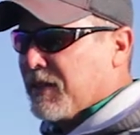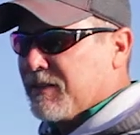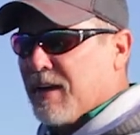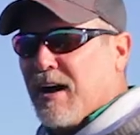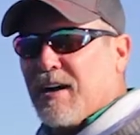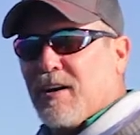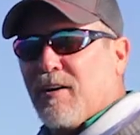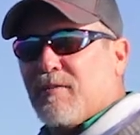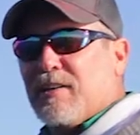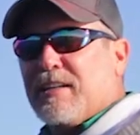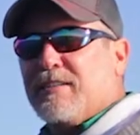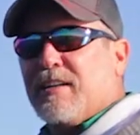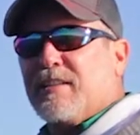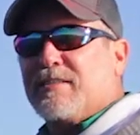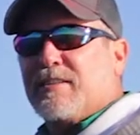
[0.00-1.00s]
not only
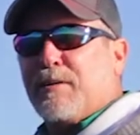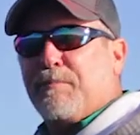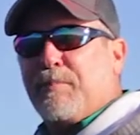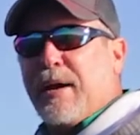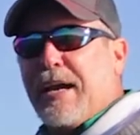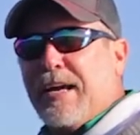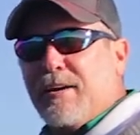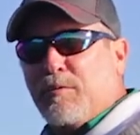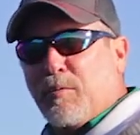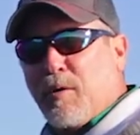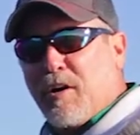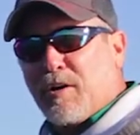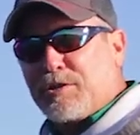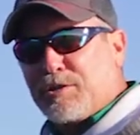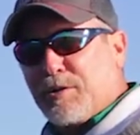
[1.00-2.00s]
does the bait
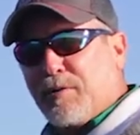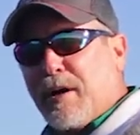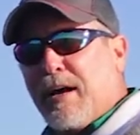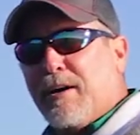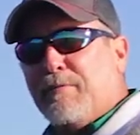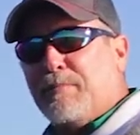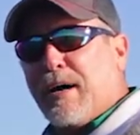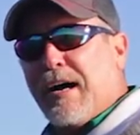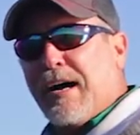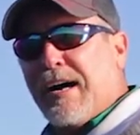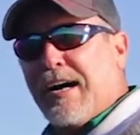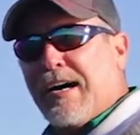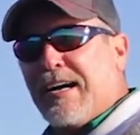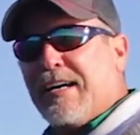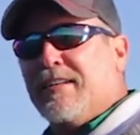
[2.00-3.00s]
wash around
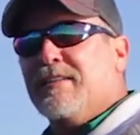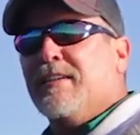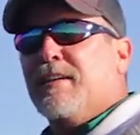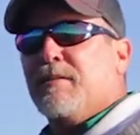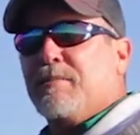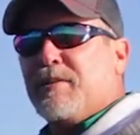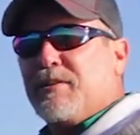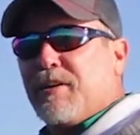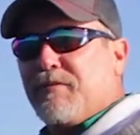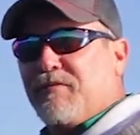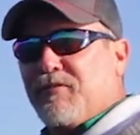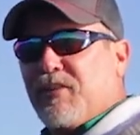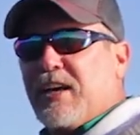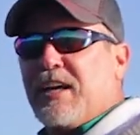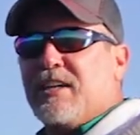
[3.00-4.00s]
behind, but the
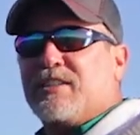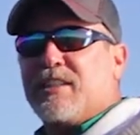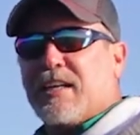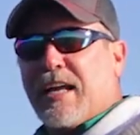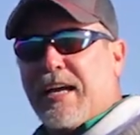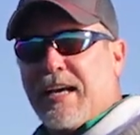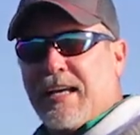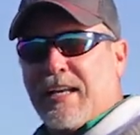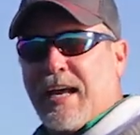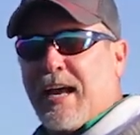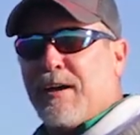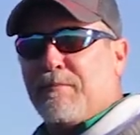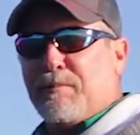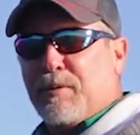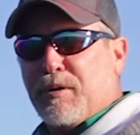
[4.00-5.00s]
fish lay in
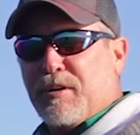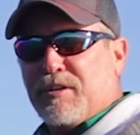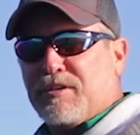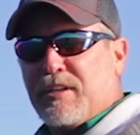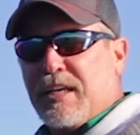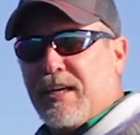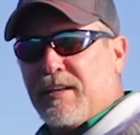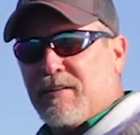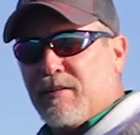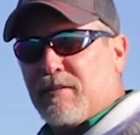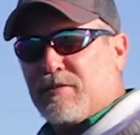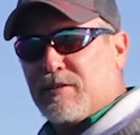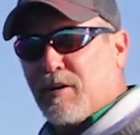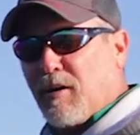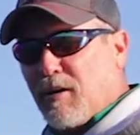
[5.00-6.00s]
ambush in
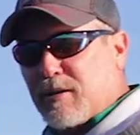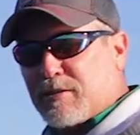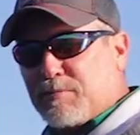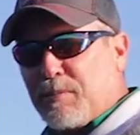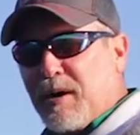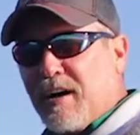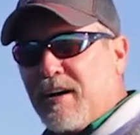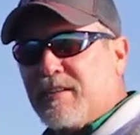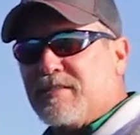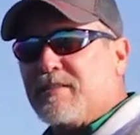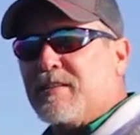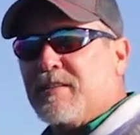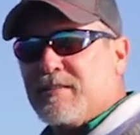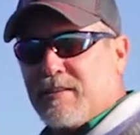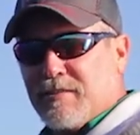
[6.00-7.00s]
those dark spots
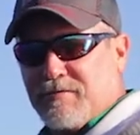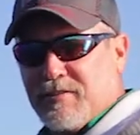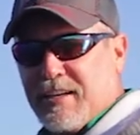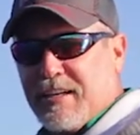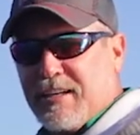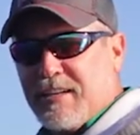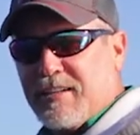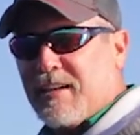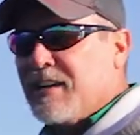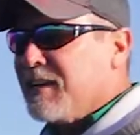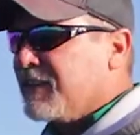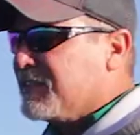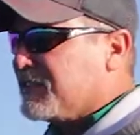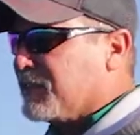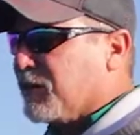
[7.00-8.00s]
to feed.
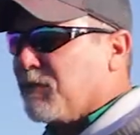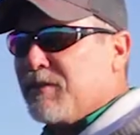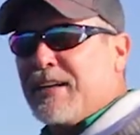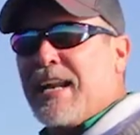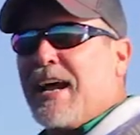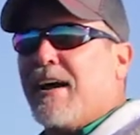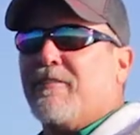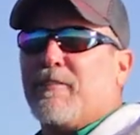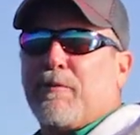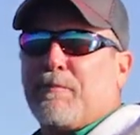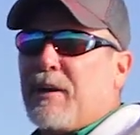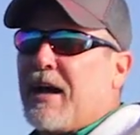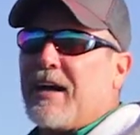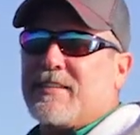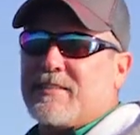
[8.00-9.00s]
So never
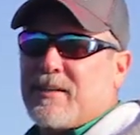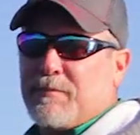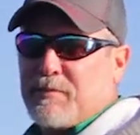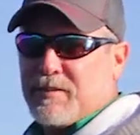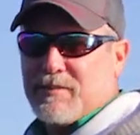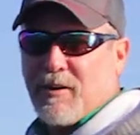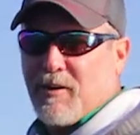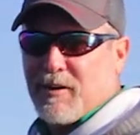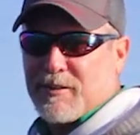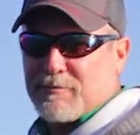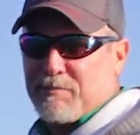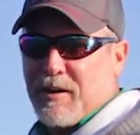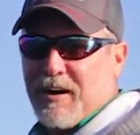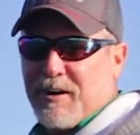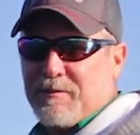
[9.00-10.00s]
pass up a dark
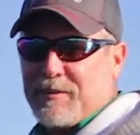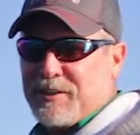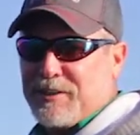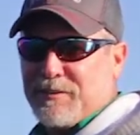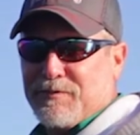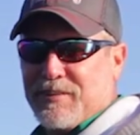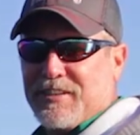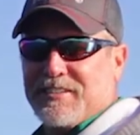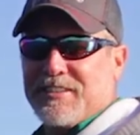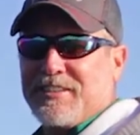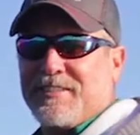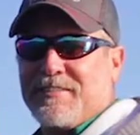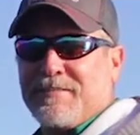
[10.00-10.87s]
spot when you're fishing.